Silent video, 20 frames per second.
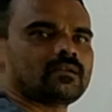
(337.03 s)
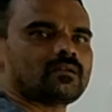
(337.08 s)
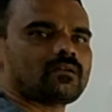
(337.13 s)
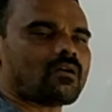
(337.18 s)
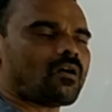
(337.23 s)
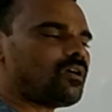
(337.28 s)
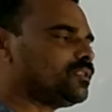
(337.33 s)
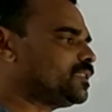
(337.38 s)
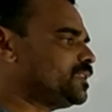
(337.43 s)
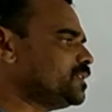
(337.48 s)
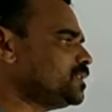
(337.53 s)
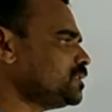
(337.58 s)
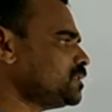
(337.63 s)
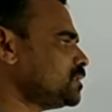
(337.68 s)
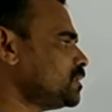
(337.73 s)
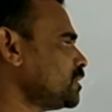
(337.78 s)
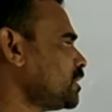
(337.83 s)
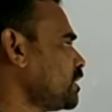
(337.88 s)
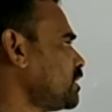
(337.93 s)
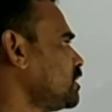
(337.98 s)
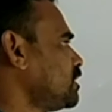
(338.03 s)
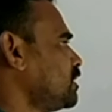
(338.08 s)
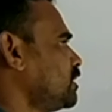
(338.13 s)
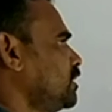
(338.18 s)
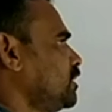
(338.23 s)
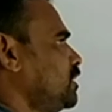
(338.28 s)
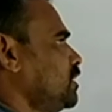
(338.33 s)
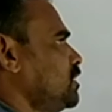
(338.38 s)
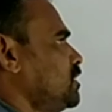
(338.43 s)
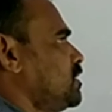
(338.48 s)
All this
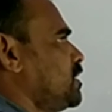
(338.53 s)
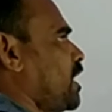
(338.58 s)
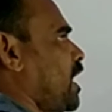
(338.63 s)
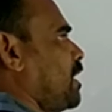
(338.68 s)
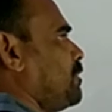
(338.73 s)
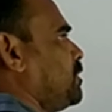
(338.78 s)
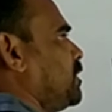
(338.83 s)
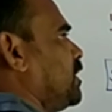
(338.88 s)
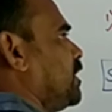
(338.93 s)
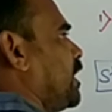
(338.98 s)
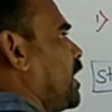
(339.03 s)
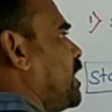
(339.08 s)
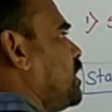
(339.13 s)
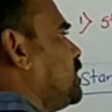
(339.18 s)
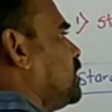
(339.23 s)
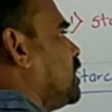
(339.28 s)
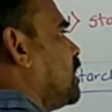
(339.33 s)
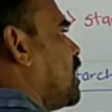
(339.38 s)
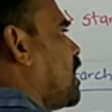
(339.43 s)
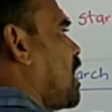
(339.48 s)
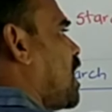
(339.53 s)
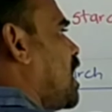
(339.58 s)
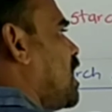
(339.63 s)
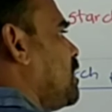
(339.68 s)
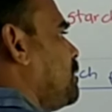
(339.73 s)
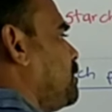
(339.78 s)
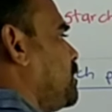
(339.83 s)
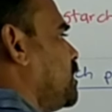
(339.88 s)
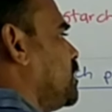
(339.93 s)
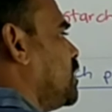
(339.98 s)
it is happening at
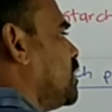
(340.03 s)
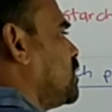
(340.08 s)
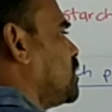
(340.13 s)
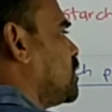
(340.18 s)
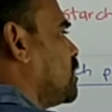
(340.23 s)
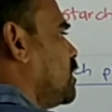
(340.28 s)
high pH,